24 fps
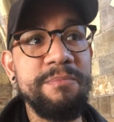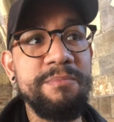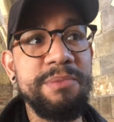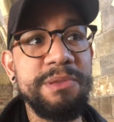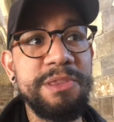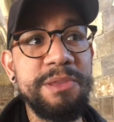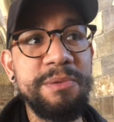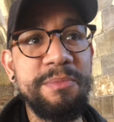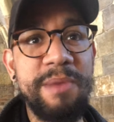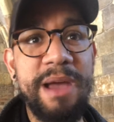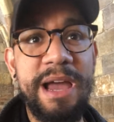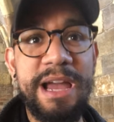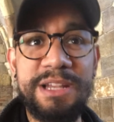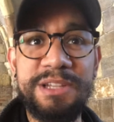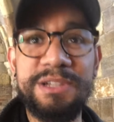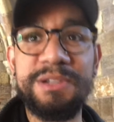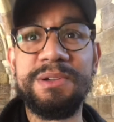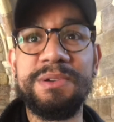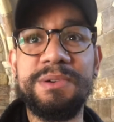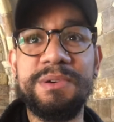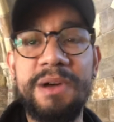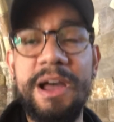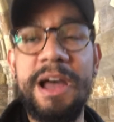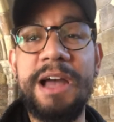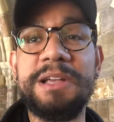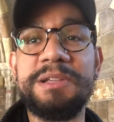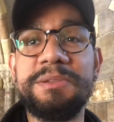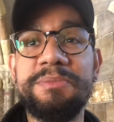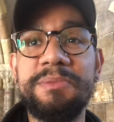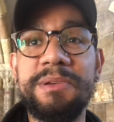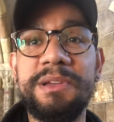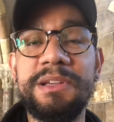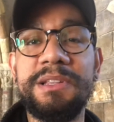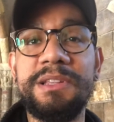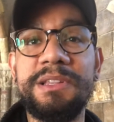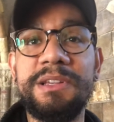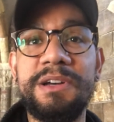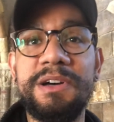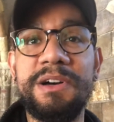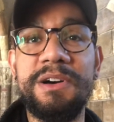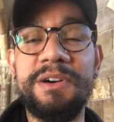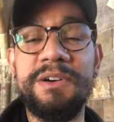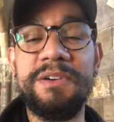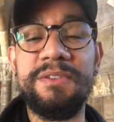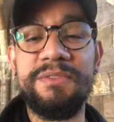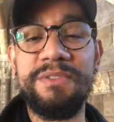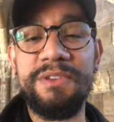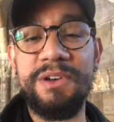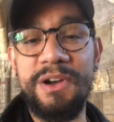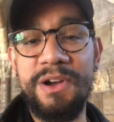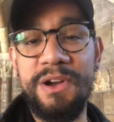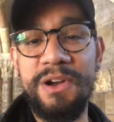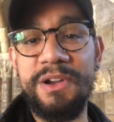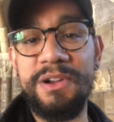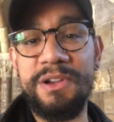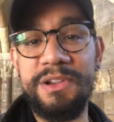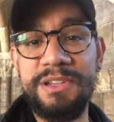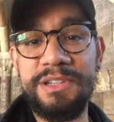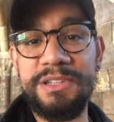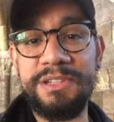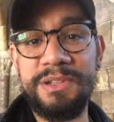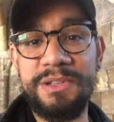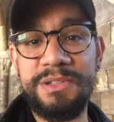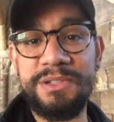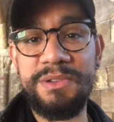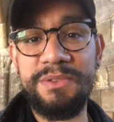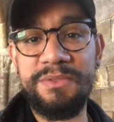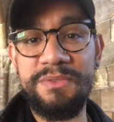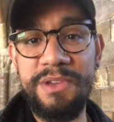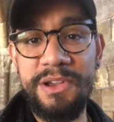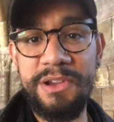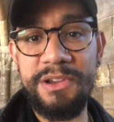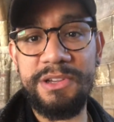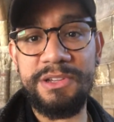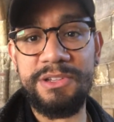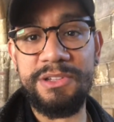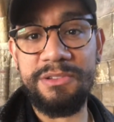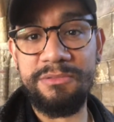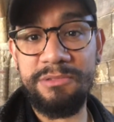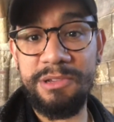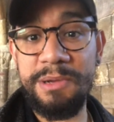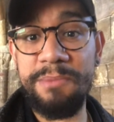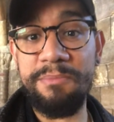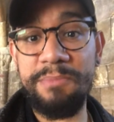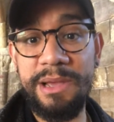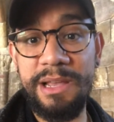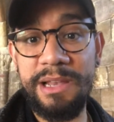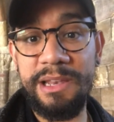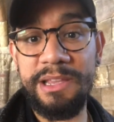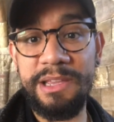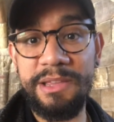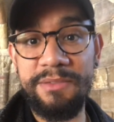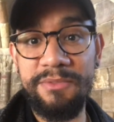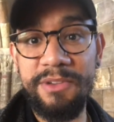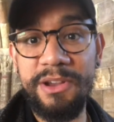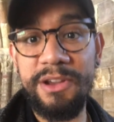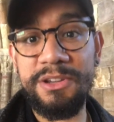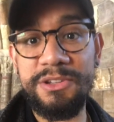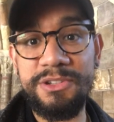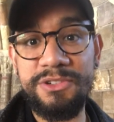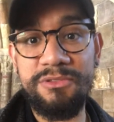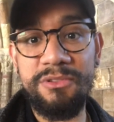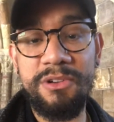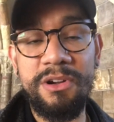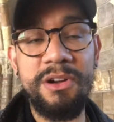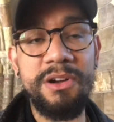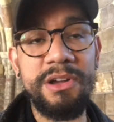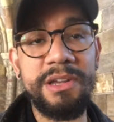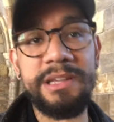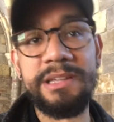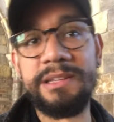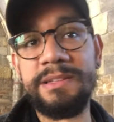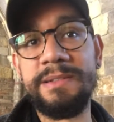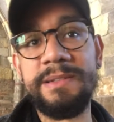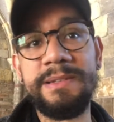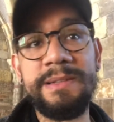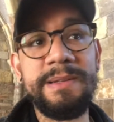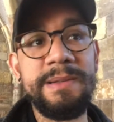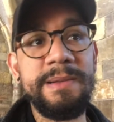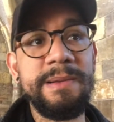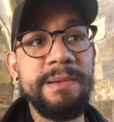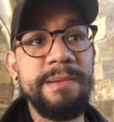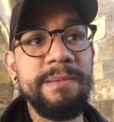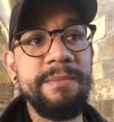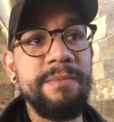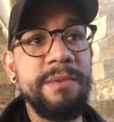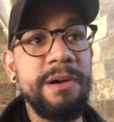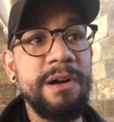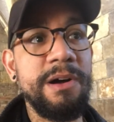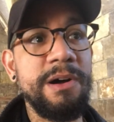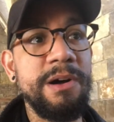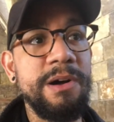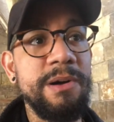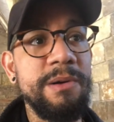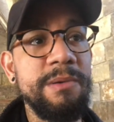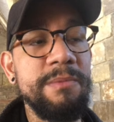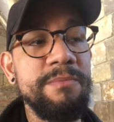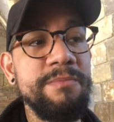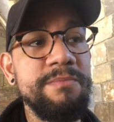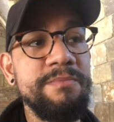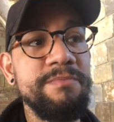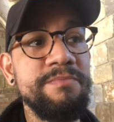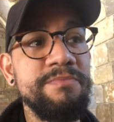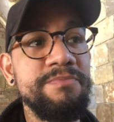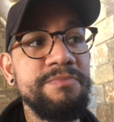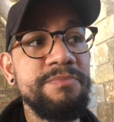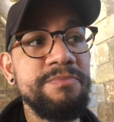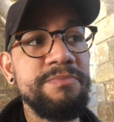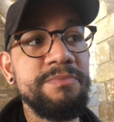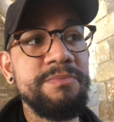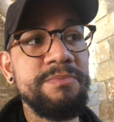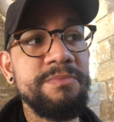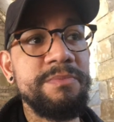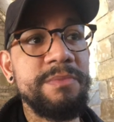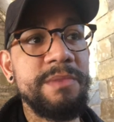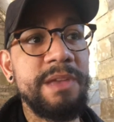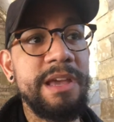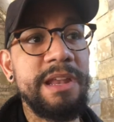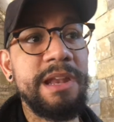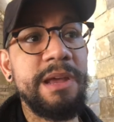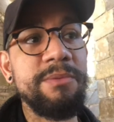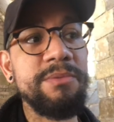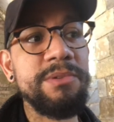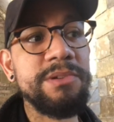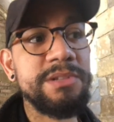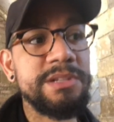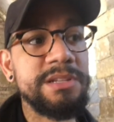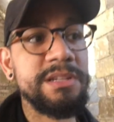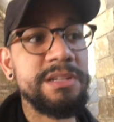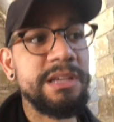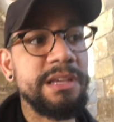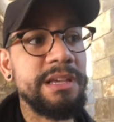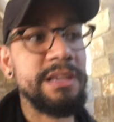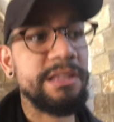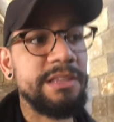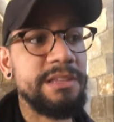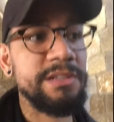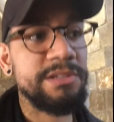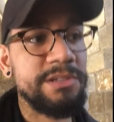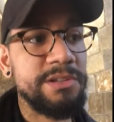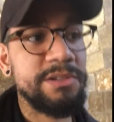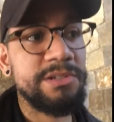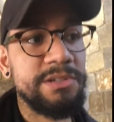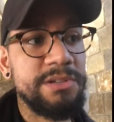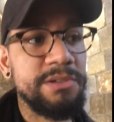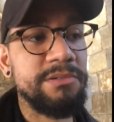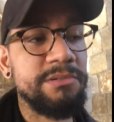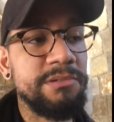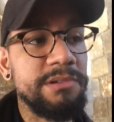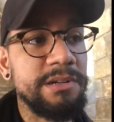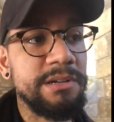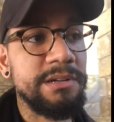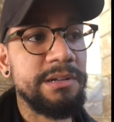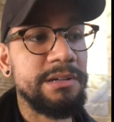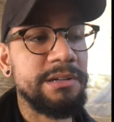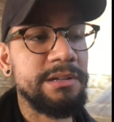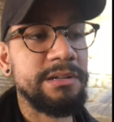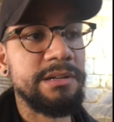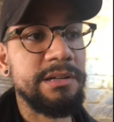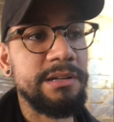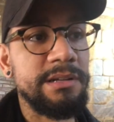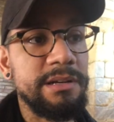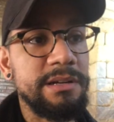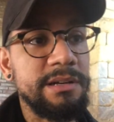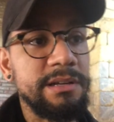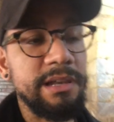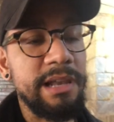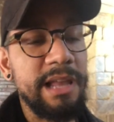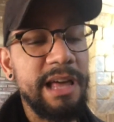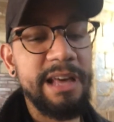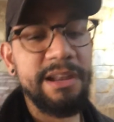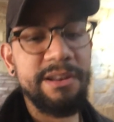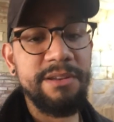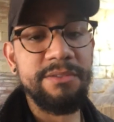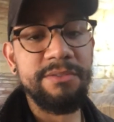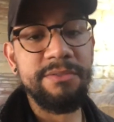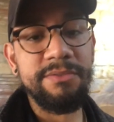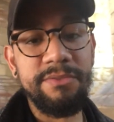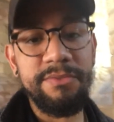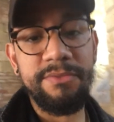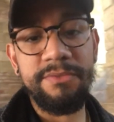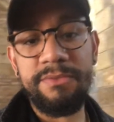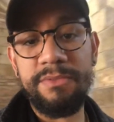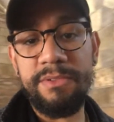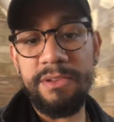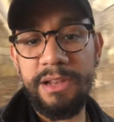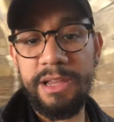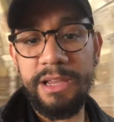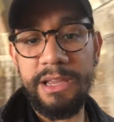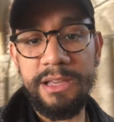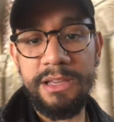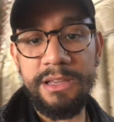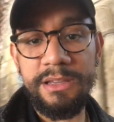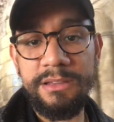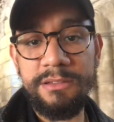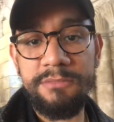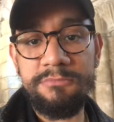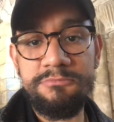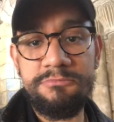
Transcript: But the magical aspect of the art is also very compelling and very drawing. And I will say there's also a lot of like